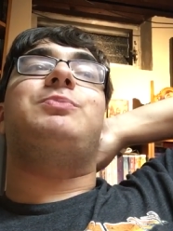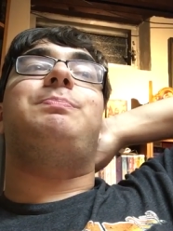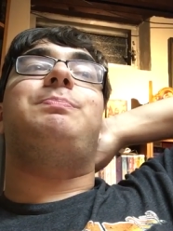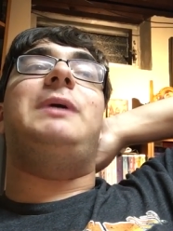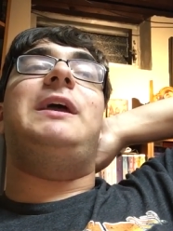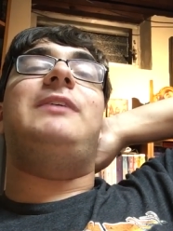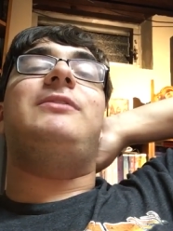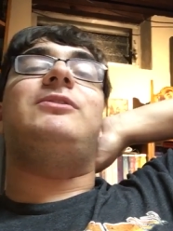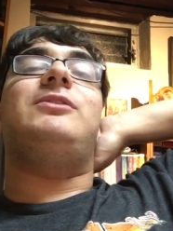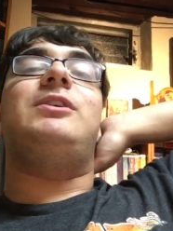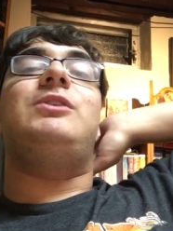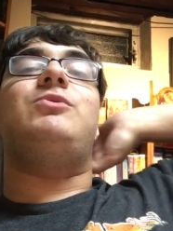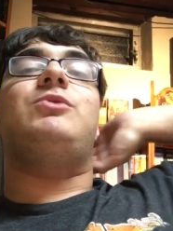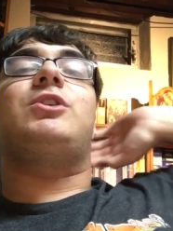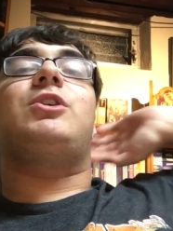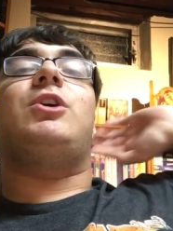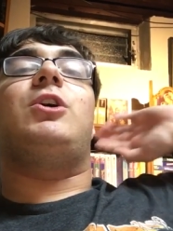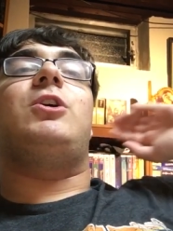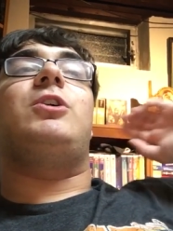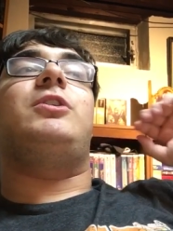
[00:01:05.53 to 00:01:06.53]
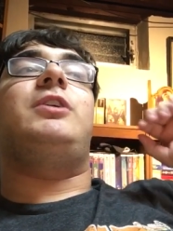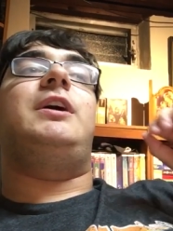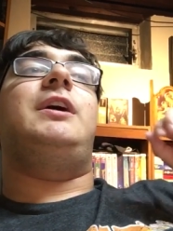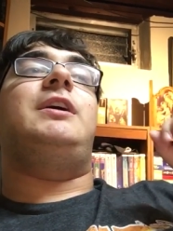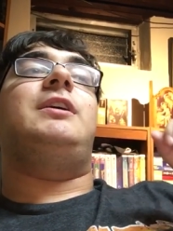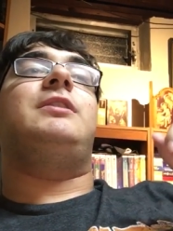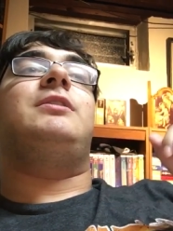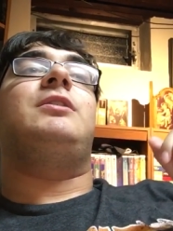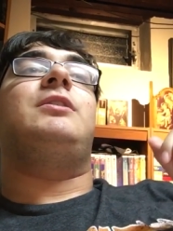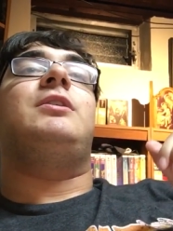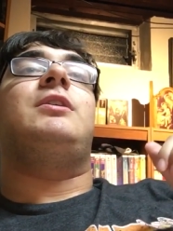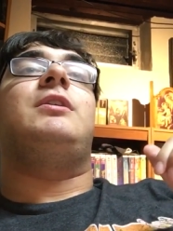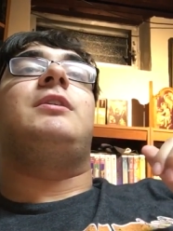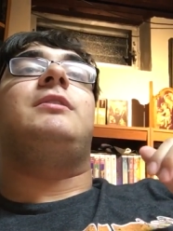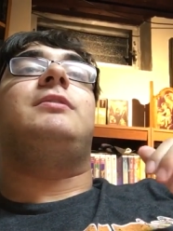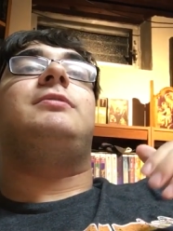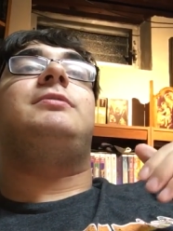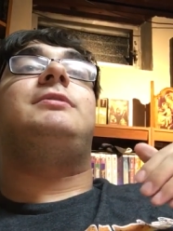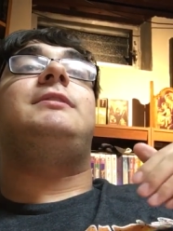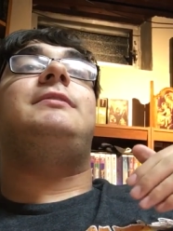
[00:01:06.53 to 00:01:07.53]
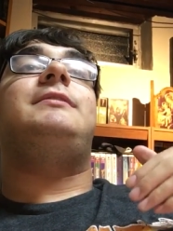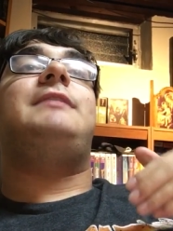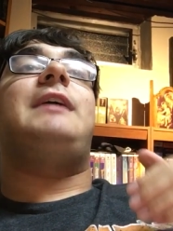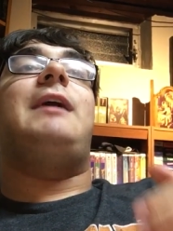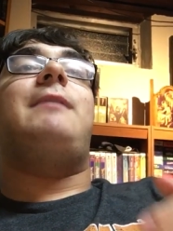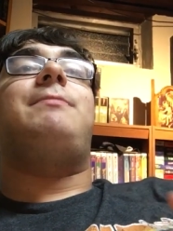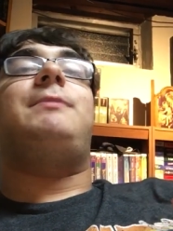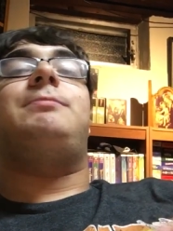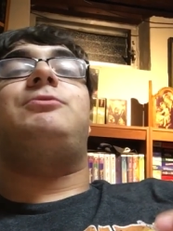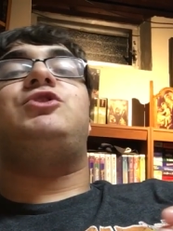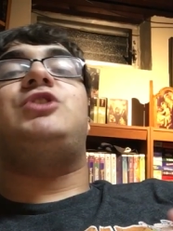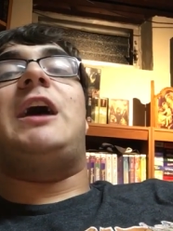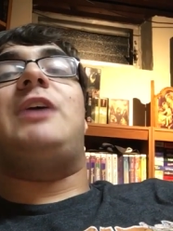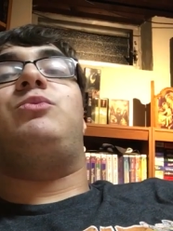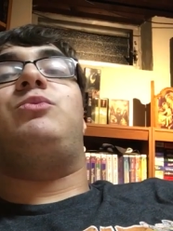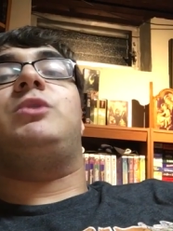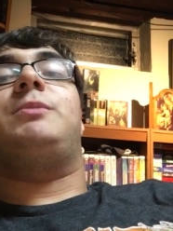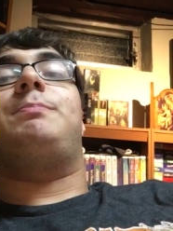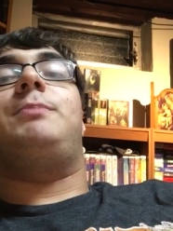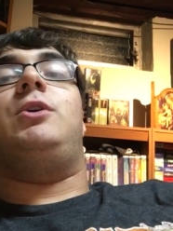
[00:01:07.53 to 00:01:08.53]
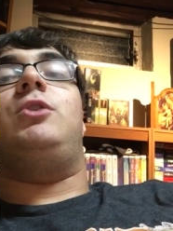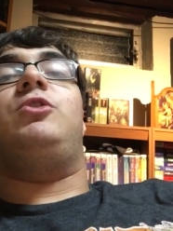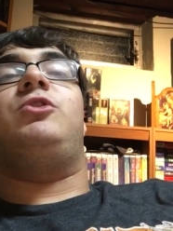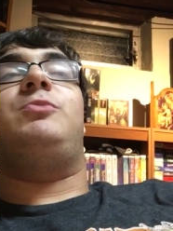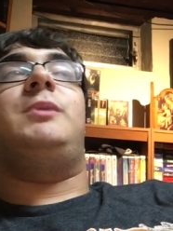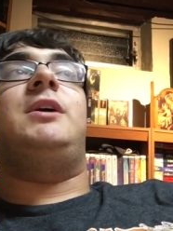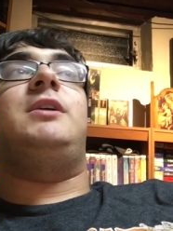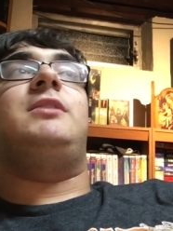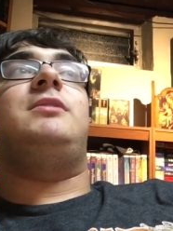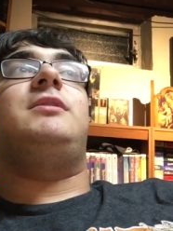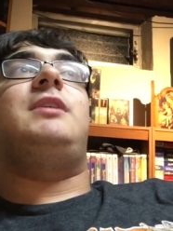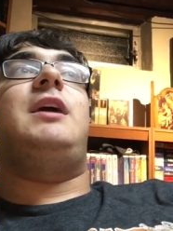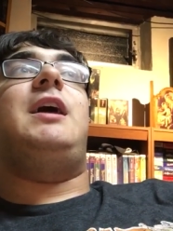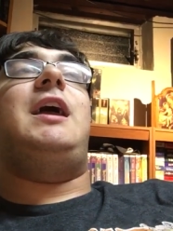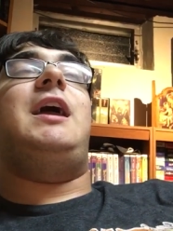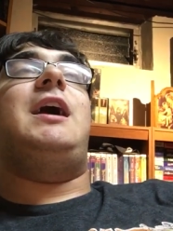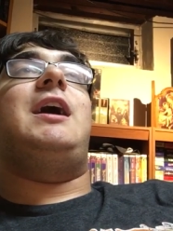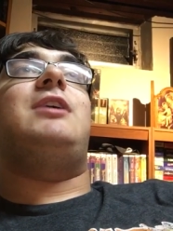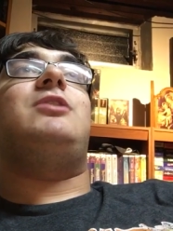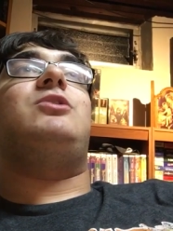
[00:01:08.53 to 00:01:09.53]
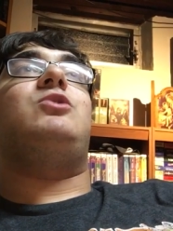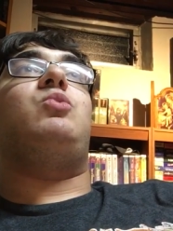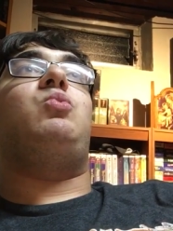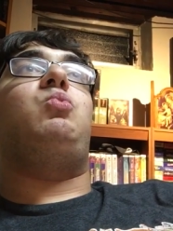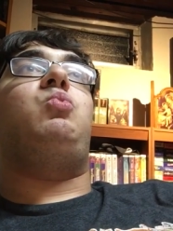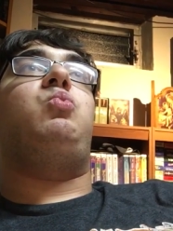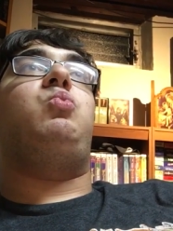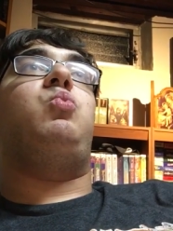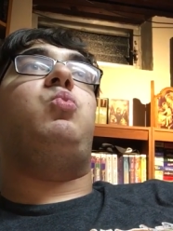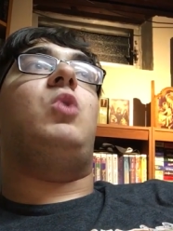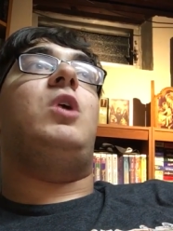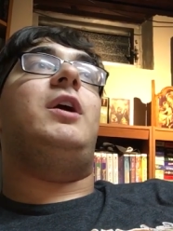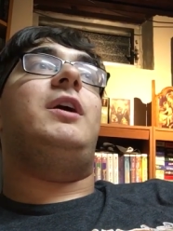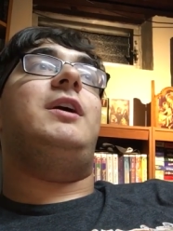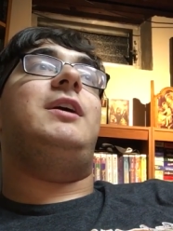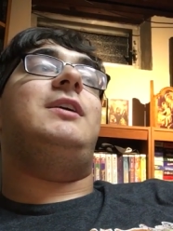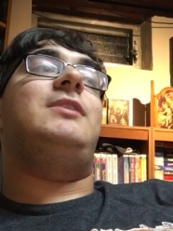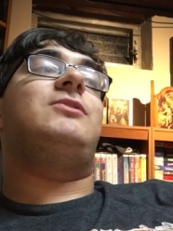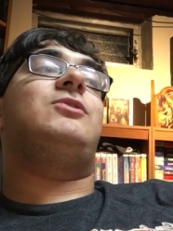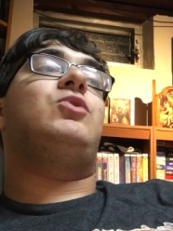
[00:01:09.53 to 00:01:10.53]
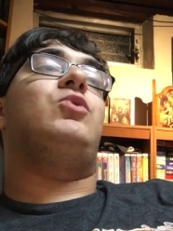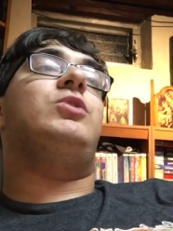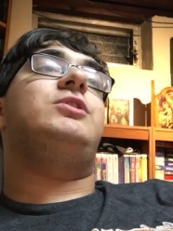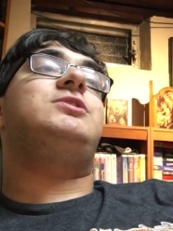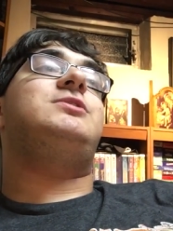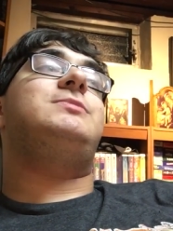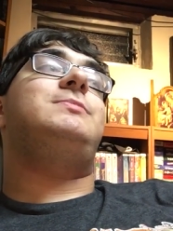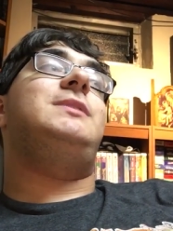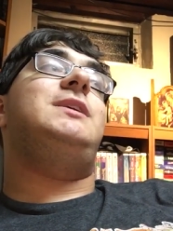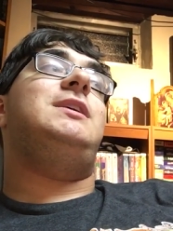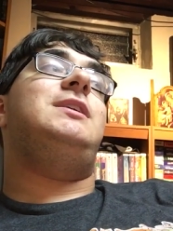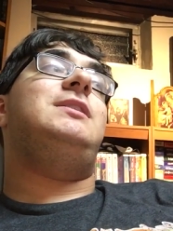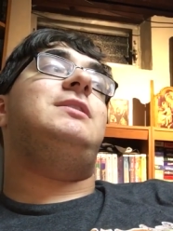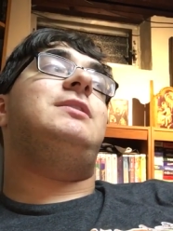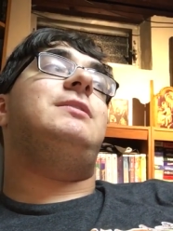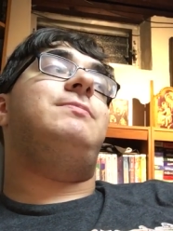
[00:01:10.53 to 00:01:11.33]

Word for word: basically regarding the death of Chadwick Boseman and what is going to be the